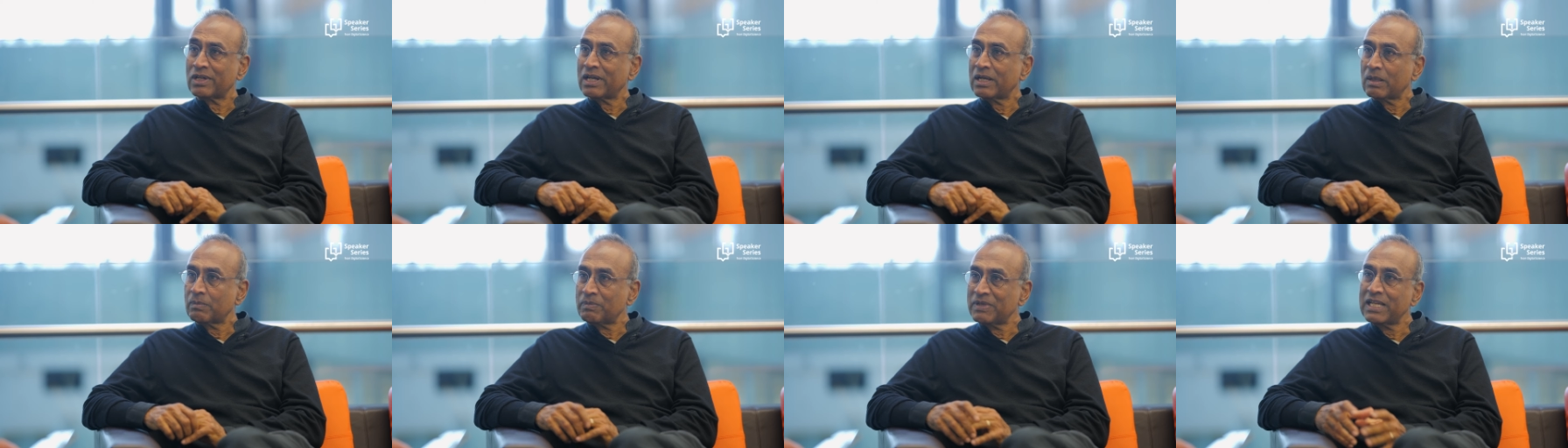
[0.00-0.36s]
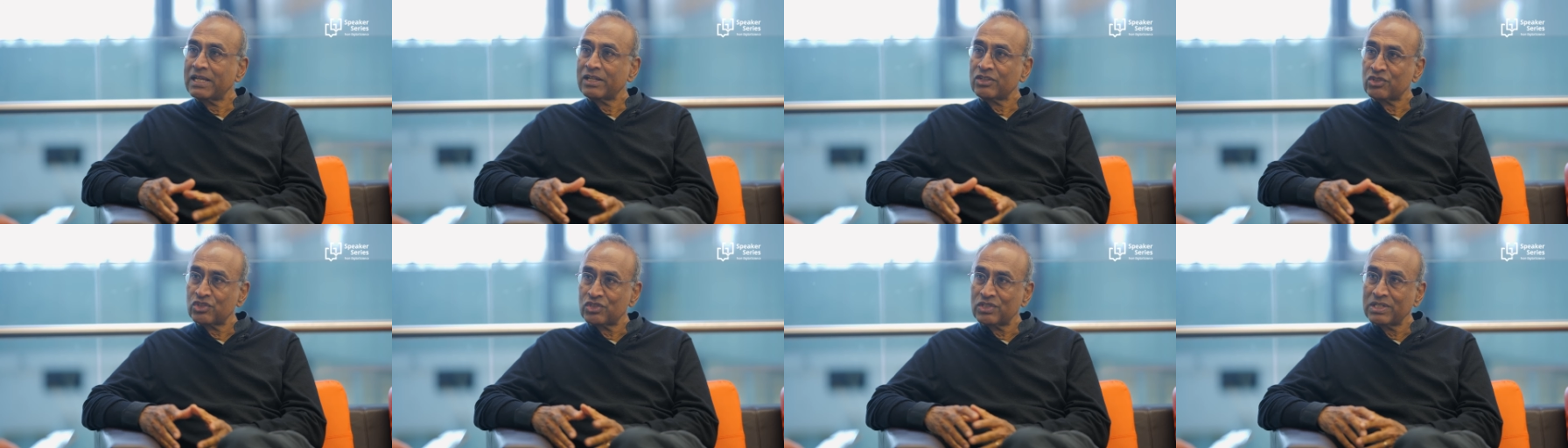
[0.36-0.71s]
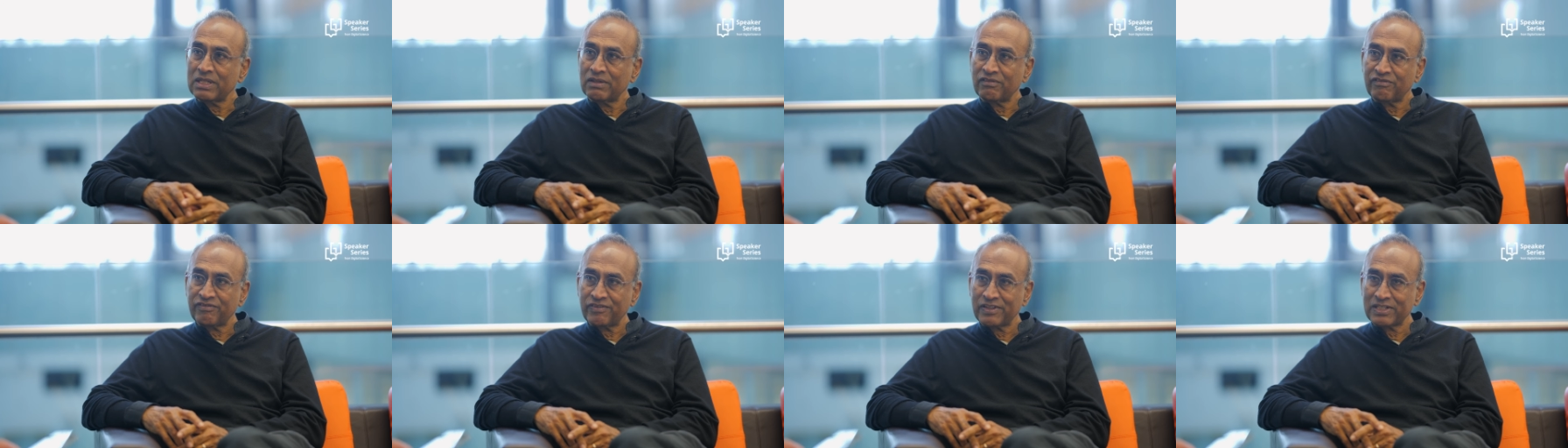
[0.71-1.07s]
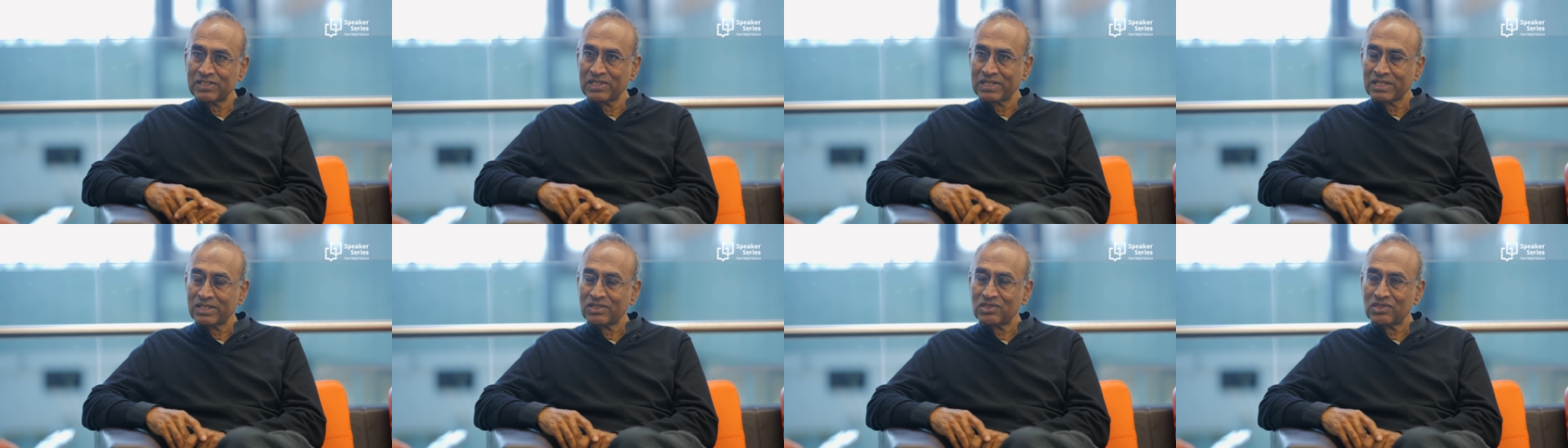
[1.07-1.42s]
to get a PhD in
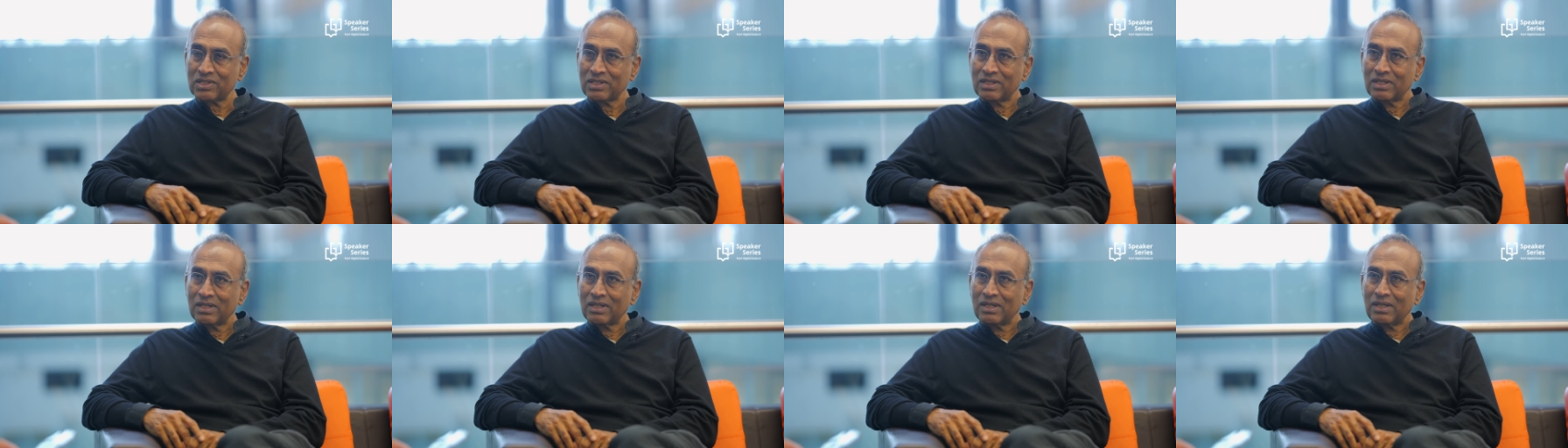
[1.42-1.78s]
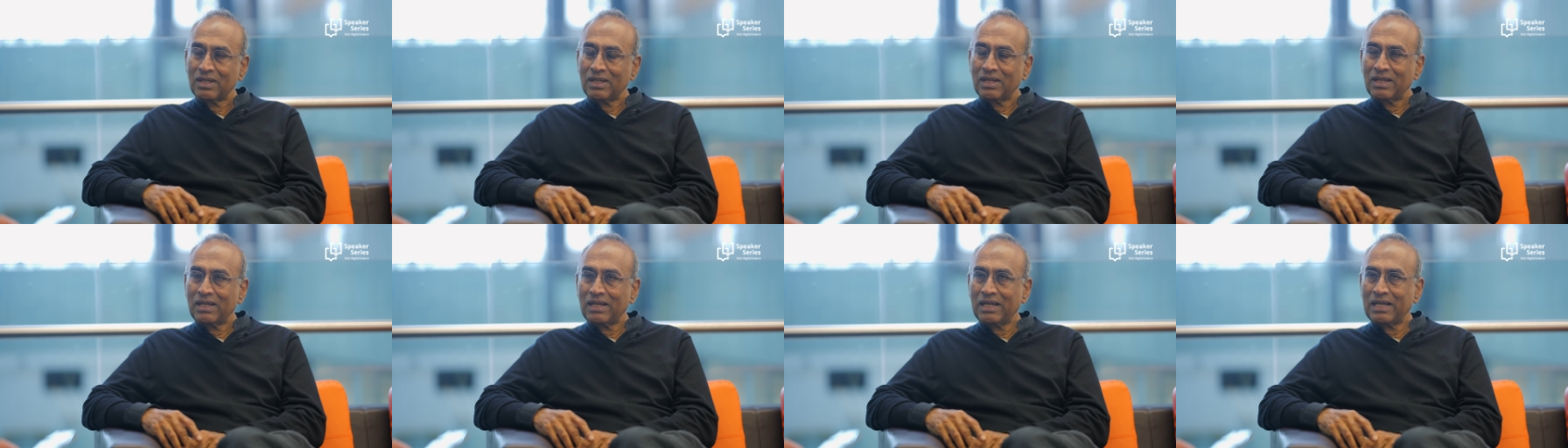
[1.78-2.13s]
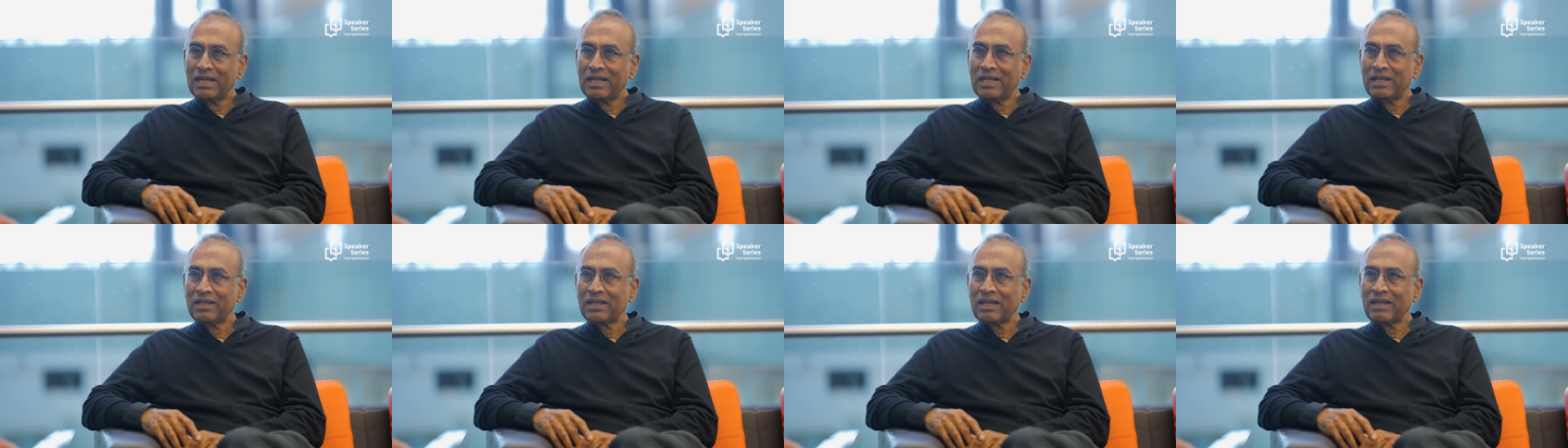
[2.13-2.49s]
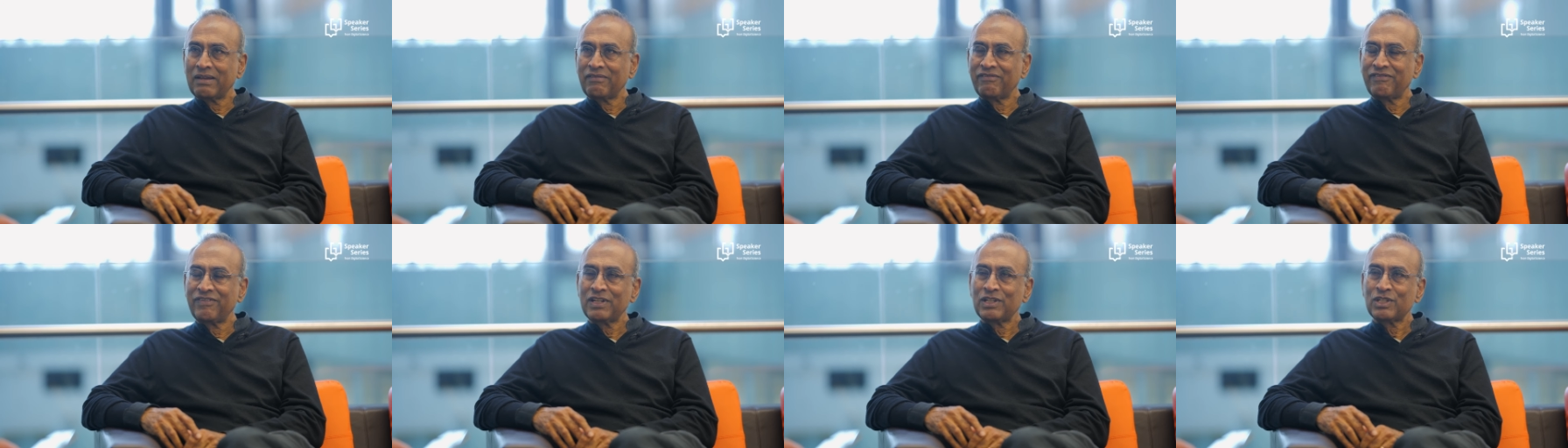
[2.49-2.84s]
physics. And
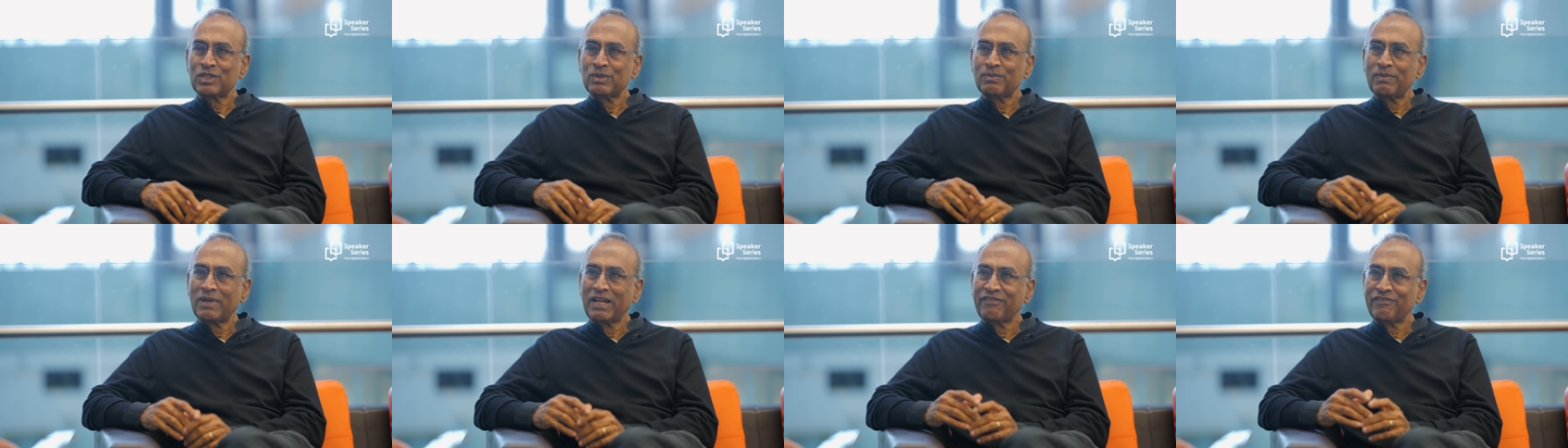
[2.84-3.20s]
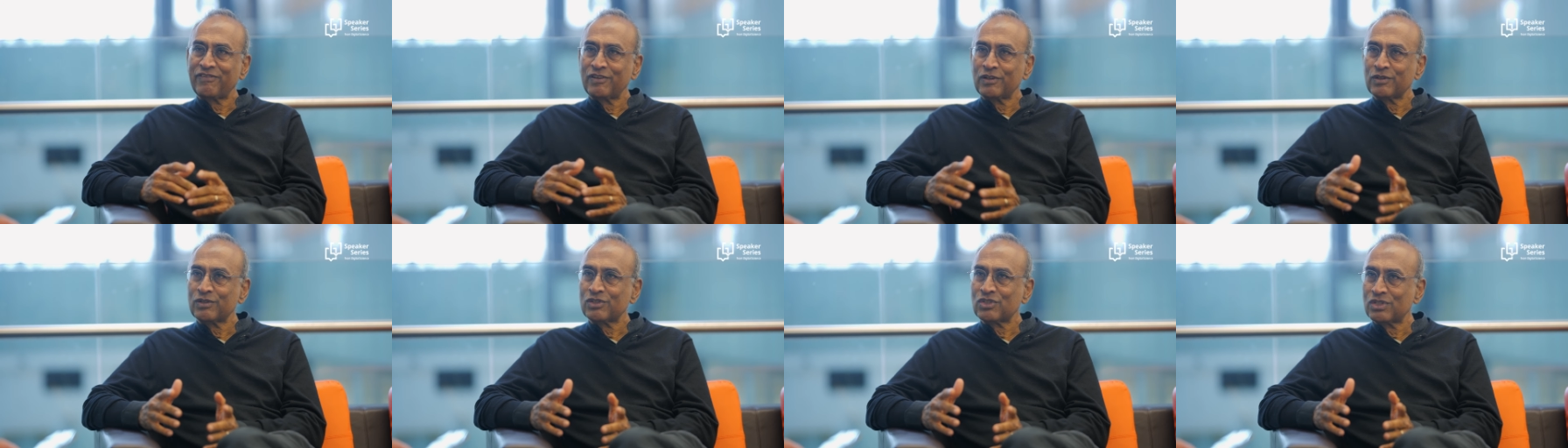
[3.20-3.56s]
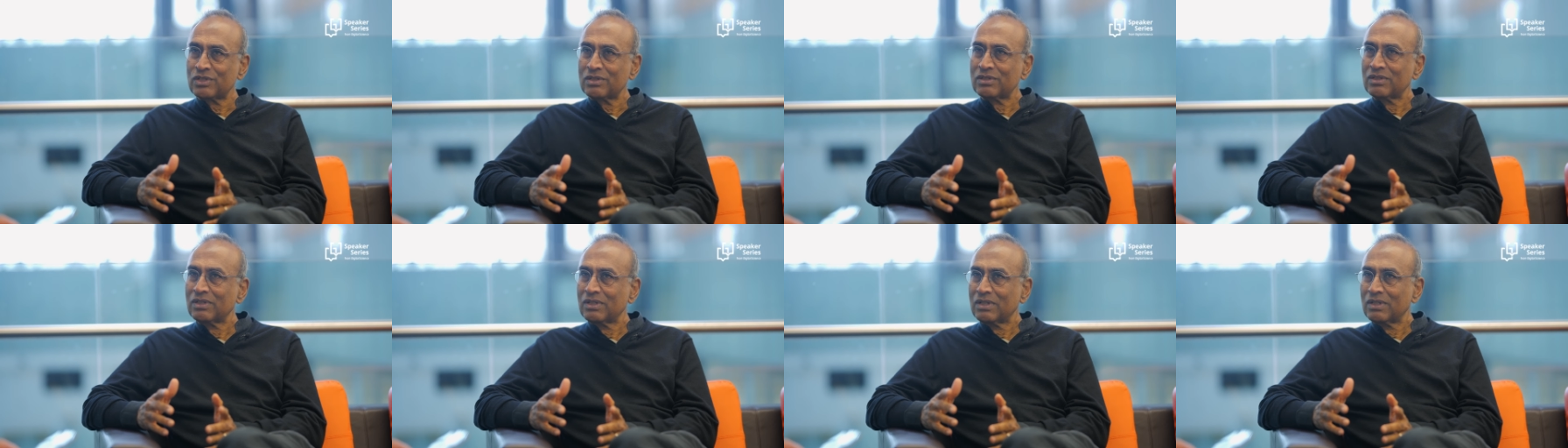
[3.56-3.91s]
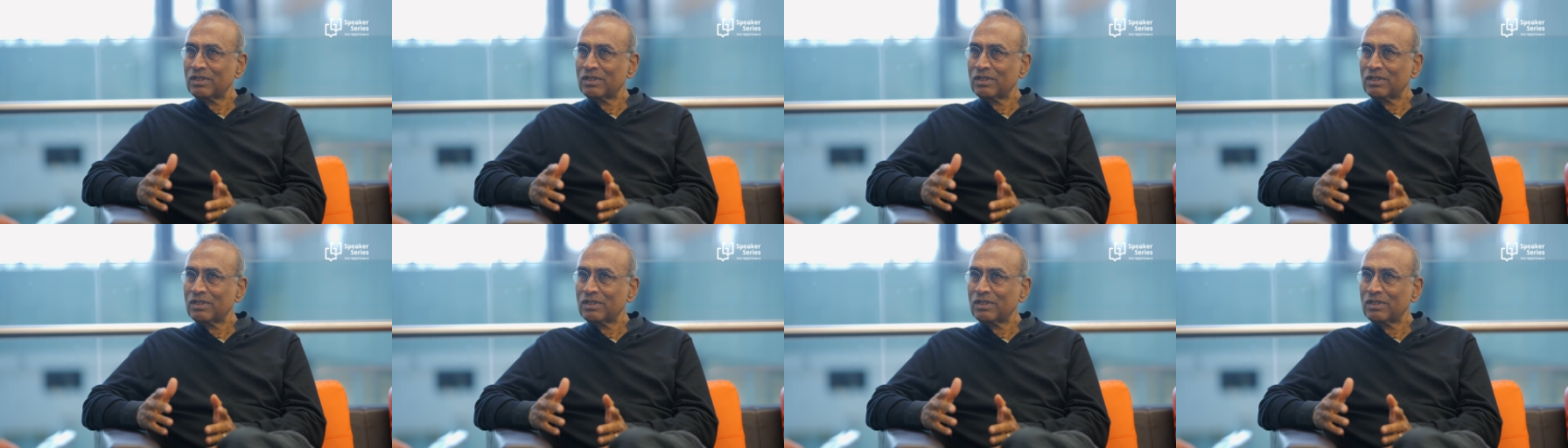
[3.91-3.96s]
I finished my first